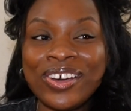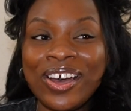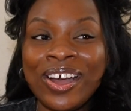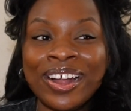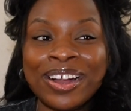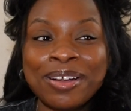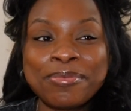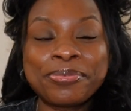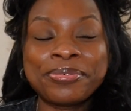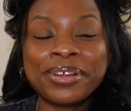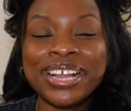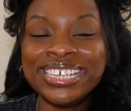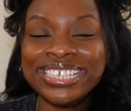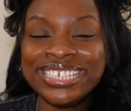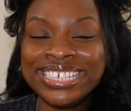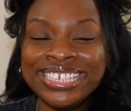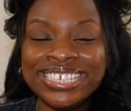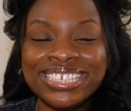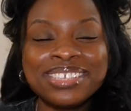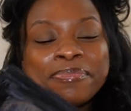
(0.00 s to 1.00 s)
our
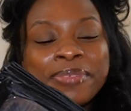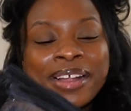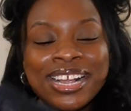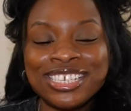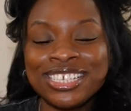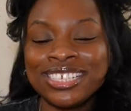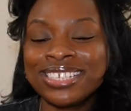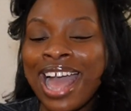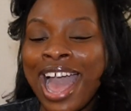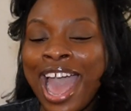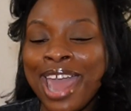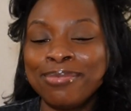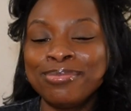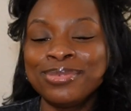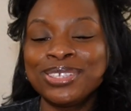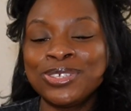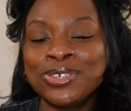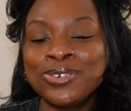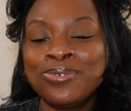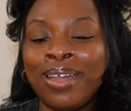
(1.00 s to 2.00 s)
precious precious
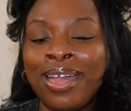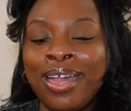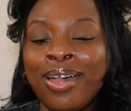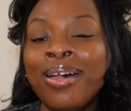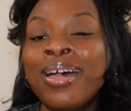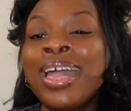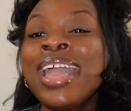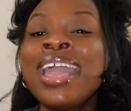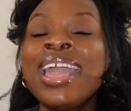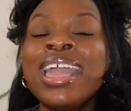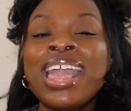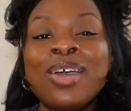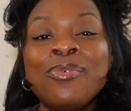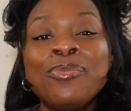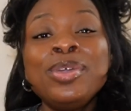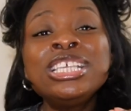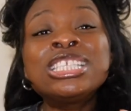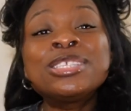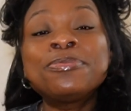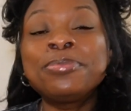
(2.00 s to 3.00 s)
items too well,
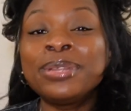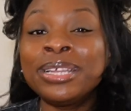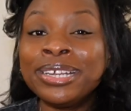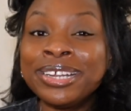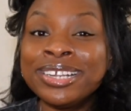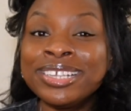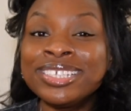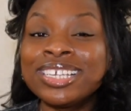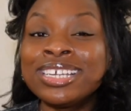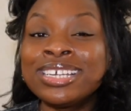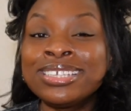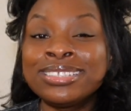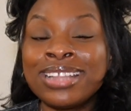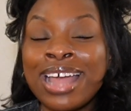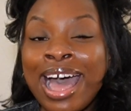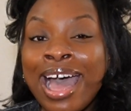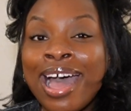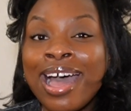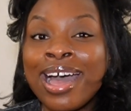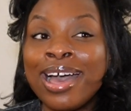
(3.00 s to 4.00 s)
and we splurge a
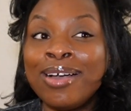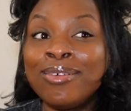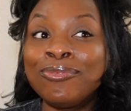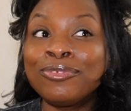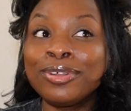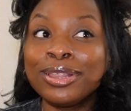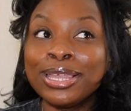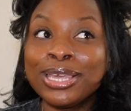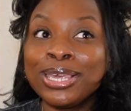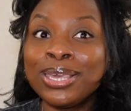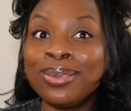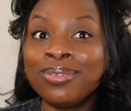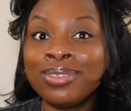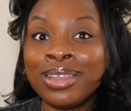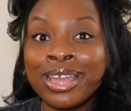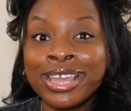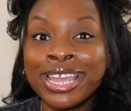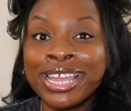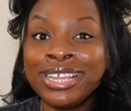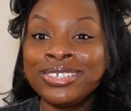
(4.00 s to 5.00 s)
lot on um, really cute
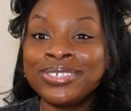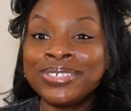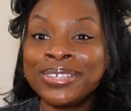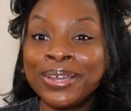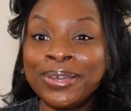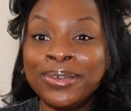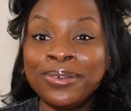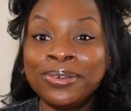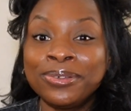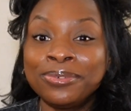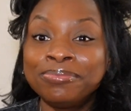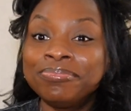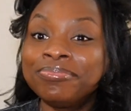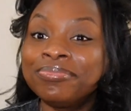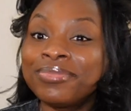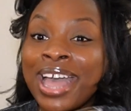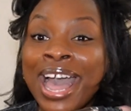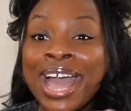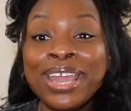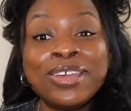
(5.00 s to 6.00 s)
luggage. So
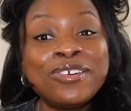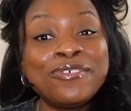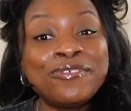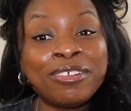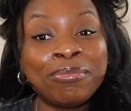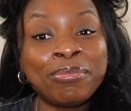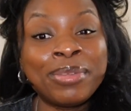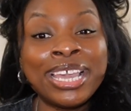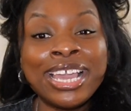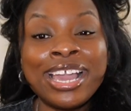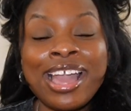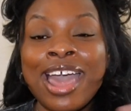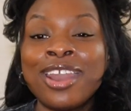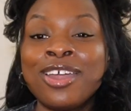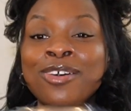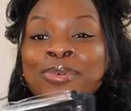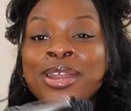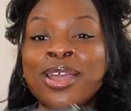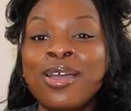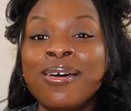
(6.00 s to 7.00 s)
I know for me, I
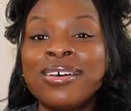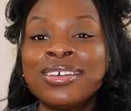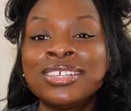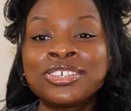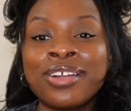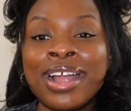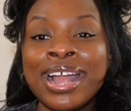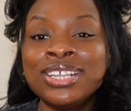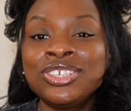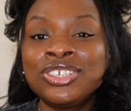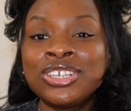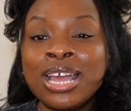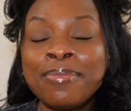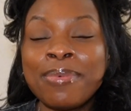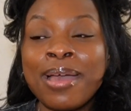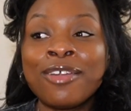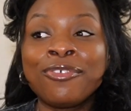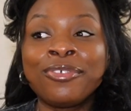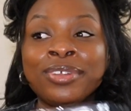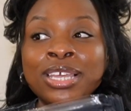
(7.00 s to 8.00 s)
don't want it all scratched
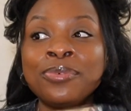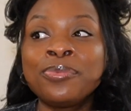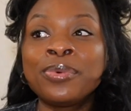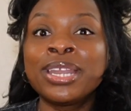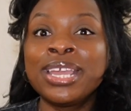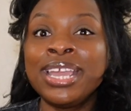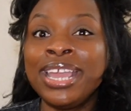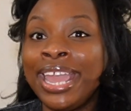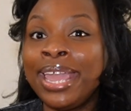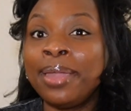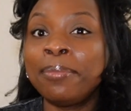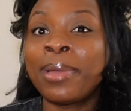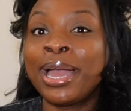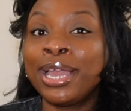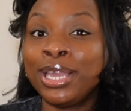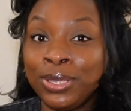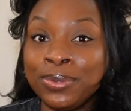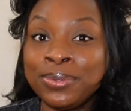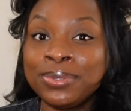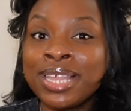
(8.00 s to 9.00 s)
up. I really want to get
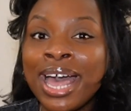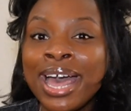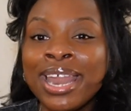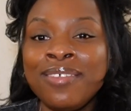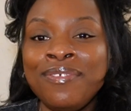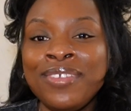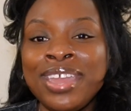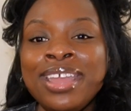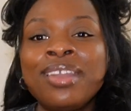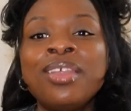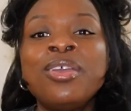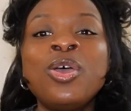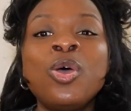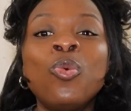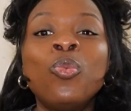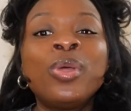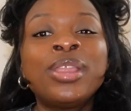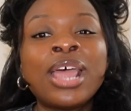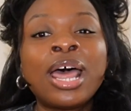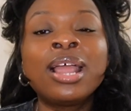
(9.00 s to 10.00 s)
my use out of it
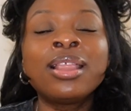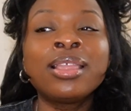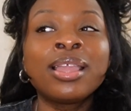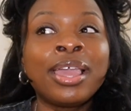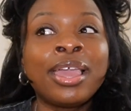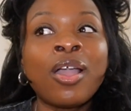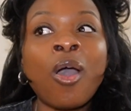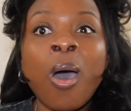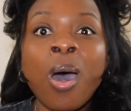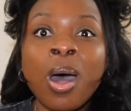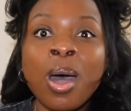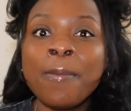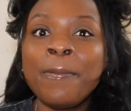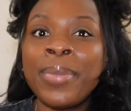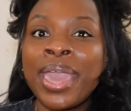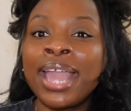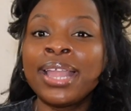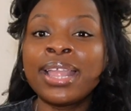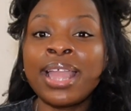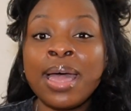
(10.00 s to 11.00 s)
without it looking all
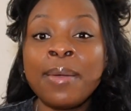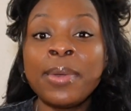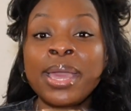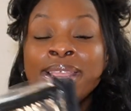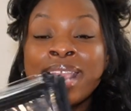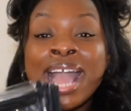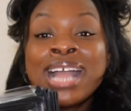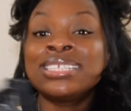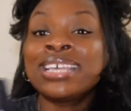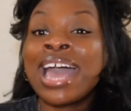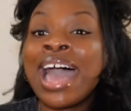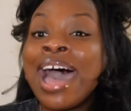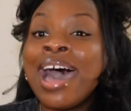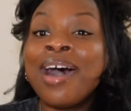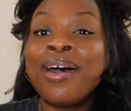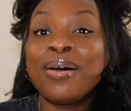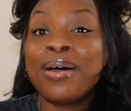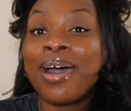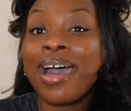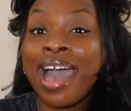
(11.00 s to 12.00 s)
banged up, and that's
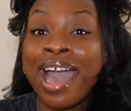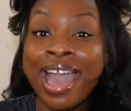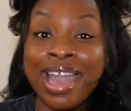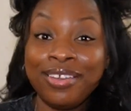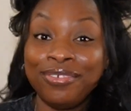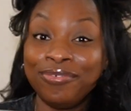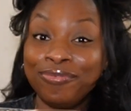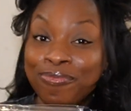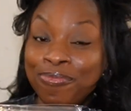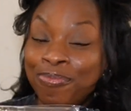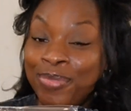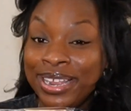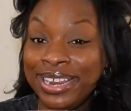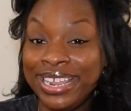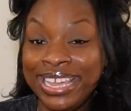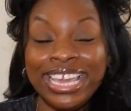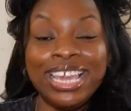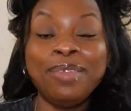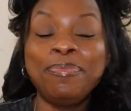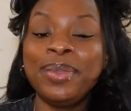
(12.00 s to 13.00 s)
how I've
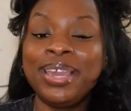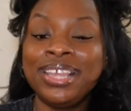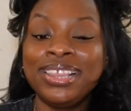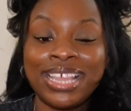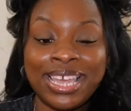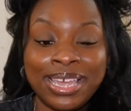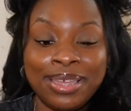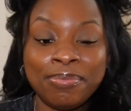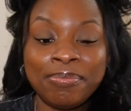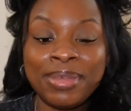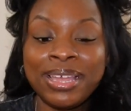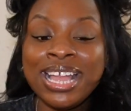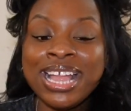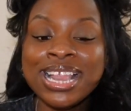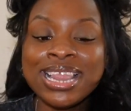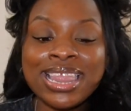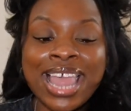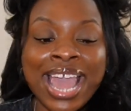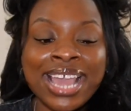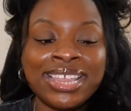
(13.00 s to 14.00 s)
been keeping them
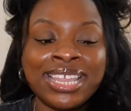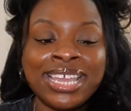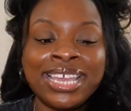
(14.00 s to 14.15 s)
like